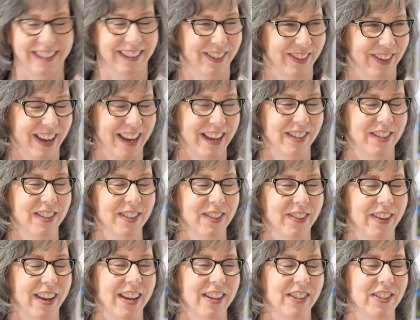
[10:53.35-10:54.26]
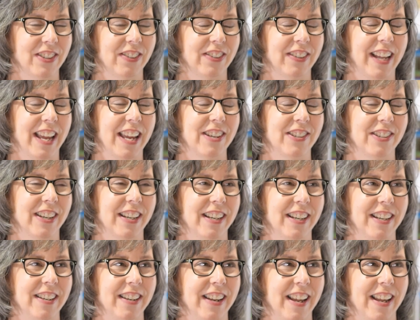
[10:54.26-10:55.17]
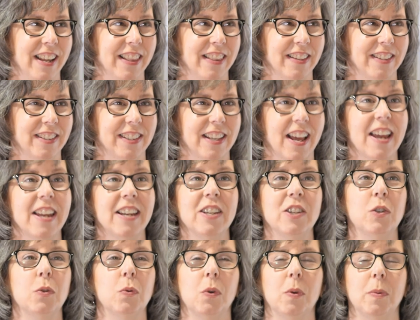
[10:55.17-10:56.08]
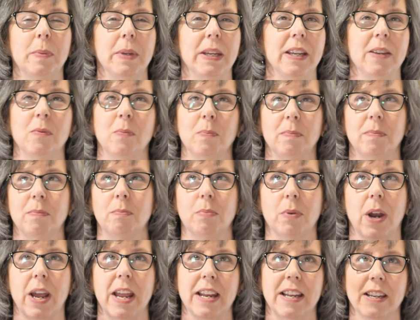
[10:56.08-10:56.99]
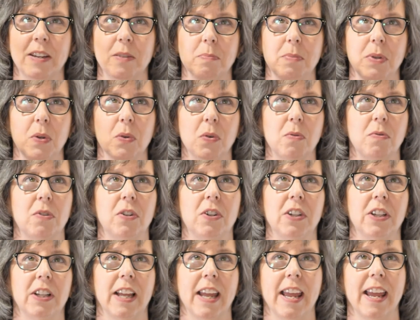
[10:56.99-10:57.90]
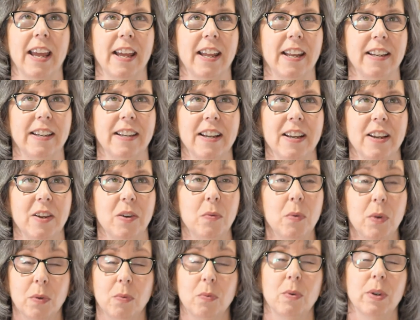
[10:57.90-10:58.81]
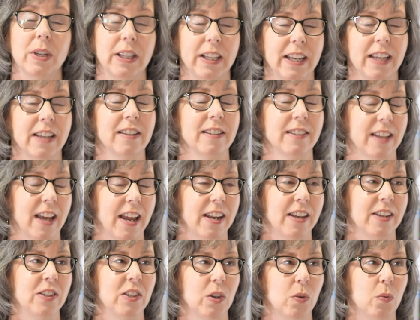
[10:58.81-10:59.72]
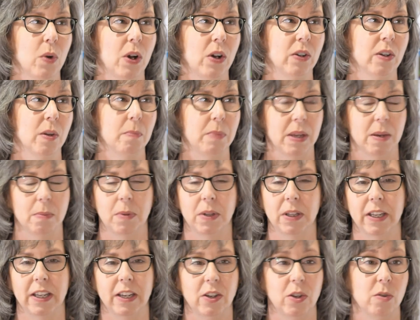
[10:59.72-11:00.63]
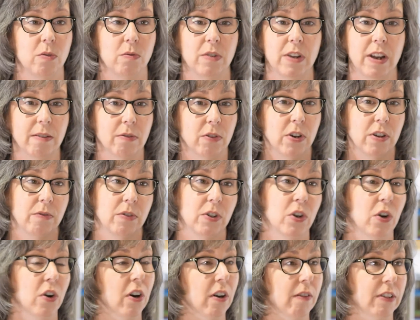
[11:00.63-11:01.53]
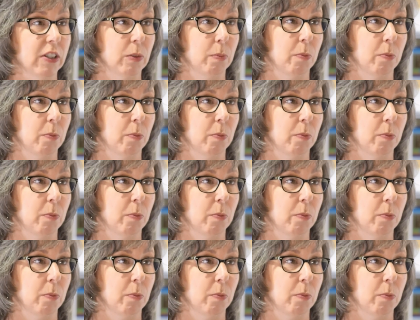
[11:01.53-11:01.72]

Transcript: Location, location, location. And, and the signage will be bright and beautiful. And we're really excited to welcome people in who've never even heard of us